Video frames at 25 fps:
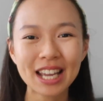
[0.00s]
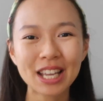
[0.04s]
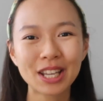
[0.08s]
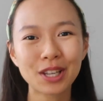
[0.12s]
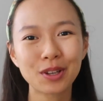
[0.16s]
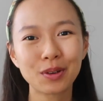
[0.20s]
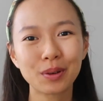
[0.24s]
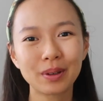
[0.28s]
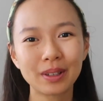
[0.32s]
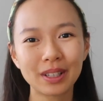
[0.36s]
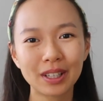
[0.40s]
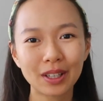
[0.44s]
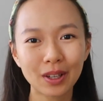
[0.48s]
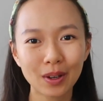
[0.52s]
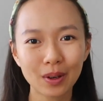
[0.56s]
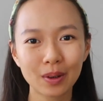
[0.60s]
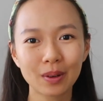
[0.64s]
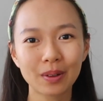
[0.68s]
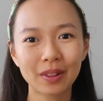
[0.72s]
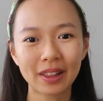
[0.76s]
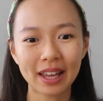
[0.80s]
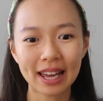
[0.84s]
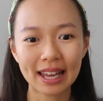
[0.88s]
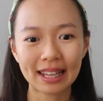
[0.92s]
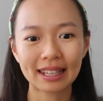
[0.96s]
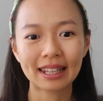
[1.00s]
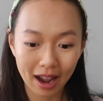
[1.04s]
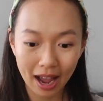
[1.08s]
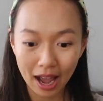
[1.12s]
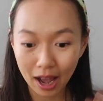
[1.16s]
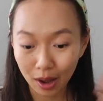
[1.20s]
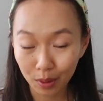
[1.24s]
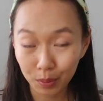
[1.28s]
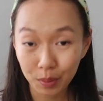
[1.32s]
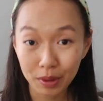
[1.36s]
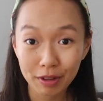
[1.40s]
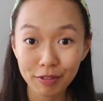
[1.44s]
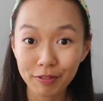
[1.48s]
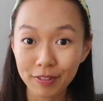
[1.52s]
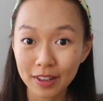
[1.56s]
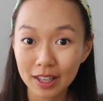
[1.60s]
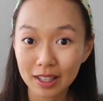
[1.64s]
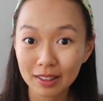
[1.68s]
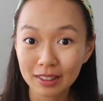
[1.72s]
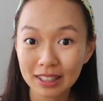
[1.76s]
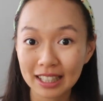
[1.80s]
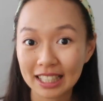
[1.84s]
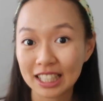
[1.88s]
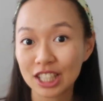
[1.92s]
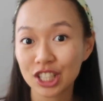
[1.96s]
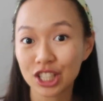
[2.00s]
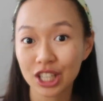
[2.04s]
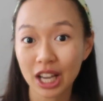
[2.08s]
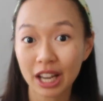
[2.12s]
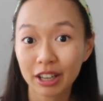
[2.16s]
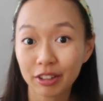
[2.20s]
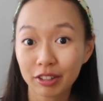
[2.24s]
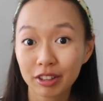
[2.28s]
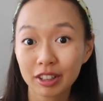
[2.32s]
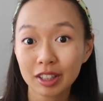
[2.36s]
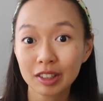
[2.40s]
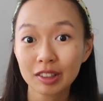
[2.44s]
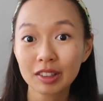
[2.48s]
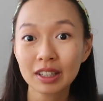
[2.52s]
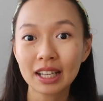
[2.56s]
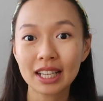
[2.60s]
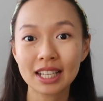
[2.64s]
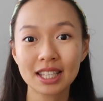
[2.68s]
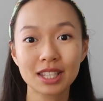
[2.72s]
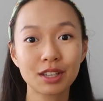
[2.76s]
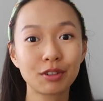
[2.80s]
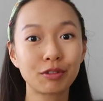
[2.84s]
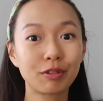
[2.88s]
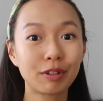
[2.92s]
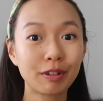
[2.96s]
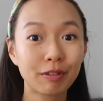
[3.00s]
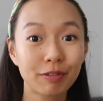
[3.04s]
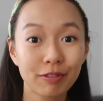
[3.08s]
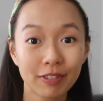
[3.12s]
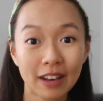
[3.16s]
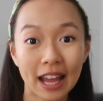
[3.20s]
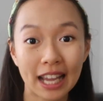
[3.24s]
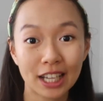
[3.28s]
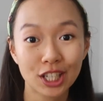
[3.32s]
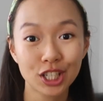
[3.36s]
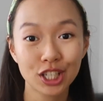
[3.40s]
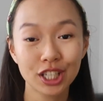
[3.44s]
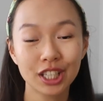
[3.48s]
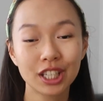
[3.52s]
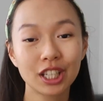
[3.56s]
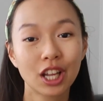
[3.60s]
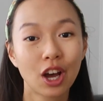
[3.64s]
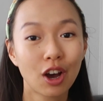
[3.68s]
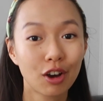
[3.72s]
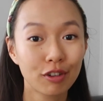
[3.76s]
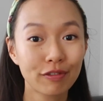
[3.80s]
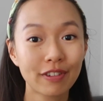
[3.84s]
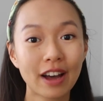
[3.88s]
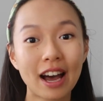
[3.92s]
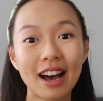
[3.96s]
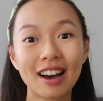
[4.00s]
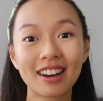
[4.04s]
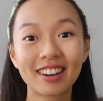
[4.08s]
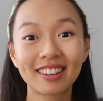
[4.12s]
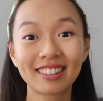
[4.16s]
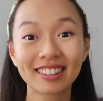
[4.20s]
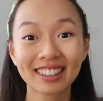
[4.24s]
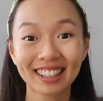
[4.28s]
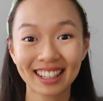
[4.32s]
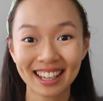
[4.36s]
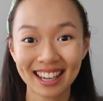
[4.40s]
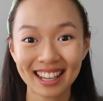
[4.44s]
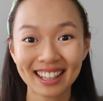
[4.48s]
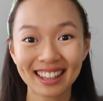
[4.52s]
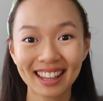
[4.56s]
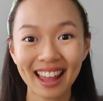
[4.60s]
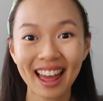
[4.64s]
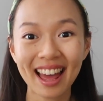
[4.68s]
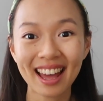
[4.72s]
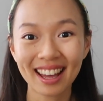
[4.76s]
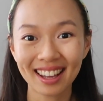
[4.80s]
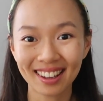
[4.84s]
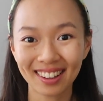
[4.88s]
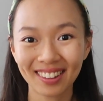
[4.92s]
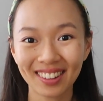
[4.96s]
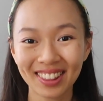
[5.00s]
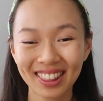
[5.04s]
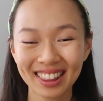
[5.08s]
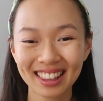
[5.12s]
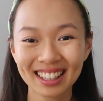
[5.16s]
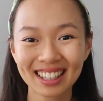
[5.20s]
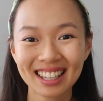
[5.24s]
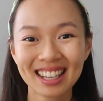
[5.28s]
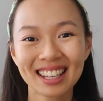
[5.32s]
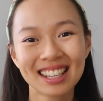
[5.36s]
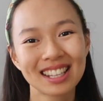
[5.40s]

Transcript: you would know that how we feel in general is a reflection of our gut health.